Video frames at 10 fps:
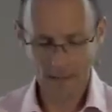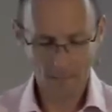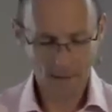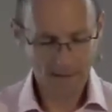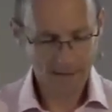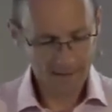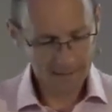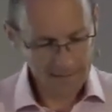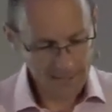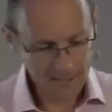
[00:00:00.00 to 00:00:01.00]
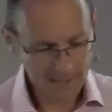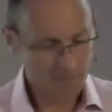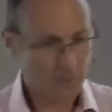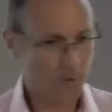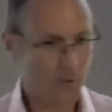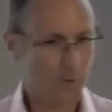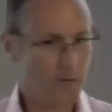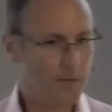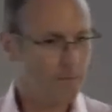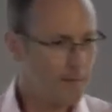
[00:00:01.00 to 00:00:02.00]
by a glistening pool with
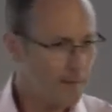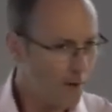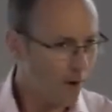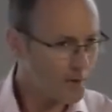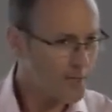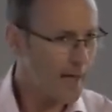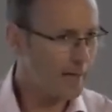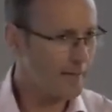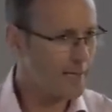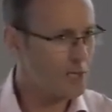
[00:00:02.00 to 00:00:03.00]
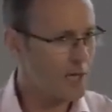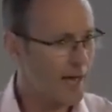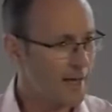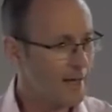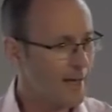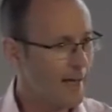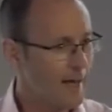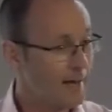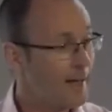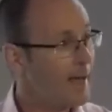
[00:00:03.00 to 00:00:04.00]
a big cocktail in each
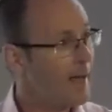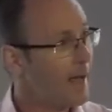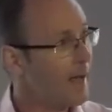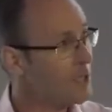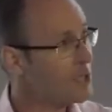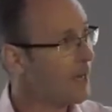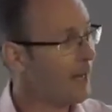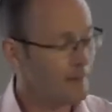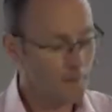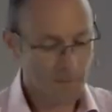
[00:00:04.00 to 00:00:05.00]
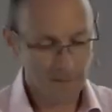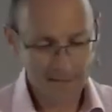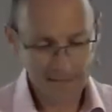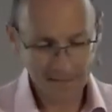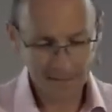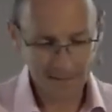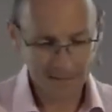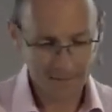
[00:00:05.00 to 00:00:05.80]
hand. Hashtag blessed life.